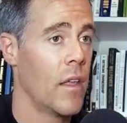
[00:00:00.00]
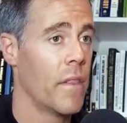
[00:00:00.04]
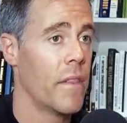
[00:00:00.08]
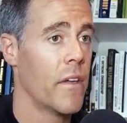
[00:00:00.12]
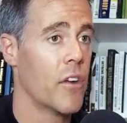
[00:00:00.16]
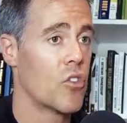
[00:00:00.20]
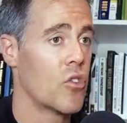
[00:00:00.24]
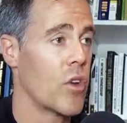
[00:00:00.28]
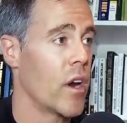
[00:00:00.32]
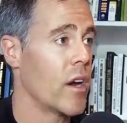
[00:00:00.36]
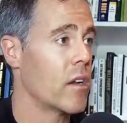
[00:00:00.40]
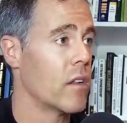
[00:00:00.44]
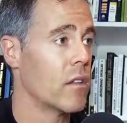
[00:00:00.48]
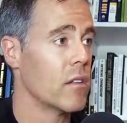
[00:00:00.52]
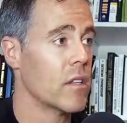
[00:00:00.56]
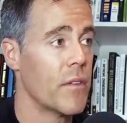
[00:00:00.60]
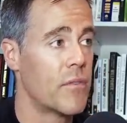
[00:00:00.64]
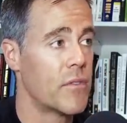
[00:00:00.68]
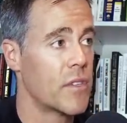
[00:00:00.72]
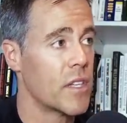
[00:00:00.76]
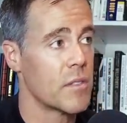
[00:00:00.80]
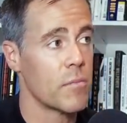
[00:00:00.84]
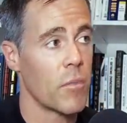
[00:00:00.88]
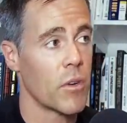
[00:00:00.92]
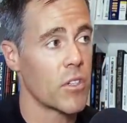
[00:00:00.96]
They're trying to
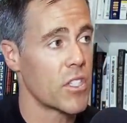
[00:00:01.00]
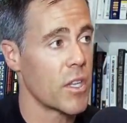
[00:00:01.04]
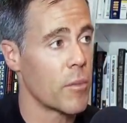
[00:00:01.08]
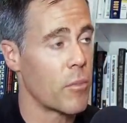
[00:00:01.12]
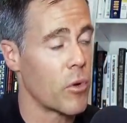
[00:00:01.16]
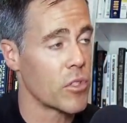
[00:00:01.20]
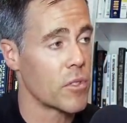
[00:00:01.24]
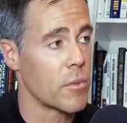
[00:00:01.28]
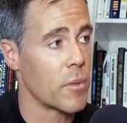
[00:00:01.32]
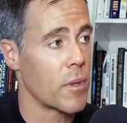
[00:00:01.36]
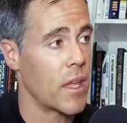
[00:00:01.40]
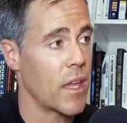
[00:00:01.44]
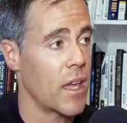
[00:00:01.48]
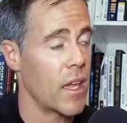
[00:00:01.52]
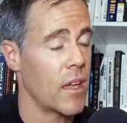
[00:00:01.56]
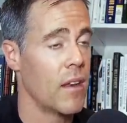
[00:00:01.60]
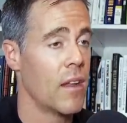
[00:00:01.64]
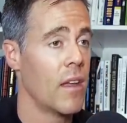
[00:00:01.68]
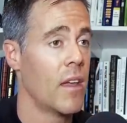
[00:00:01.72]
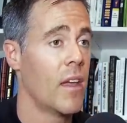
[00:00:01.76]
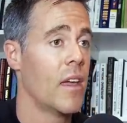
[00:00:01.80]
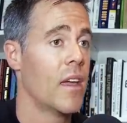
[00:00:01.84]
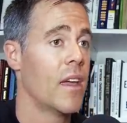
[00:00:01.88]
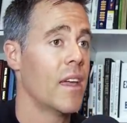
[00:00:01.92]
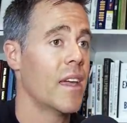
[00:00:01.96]
lift as much as they possibly can
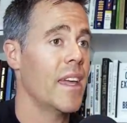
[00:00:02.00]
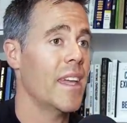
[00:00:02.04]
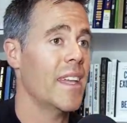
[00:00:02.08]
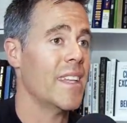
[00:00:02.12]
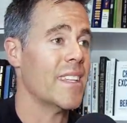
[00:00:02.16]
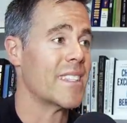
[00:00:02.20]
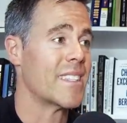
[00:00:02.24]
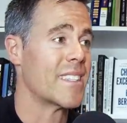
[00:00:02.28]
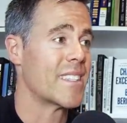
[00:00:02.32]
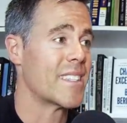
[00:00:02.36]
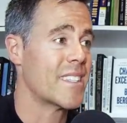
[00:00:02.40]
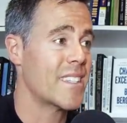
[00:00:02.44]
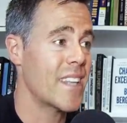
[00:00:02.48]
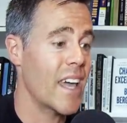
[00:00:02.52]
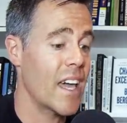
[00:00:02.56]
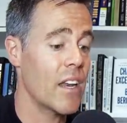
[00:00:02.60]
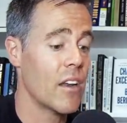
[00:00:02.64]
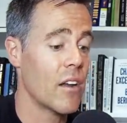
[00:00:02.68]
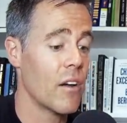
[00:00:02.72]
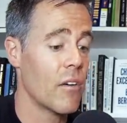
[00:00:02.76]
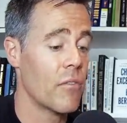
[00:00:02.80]
instead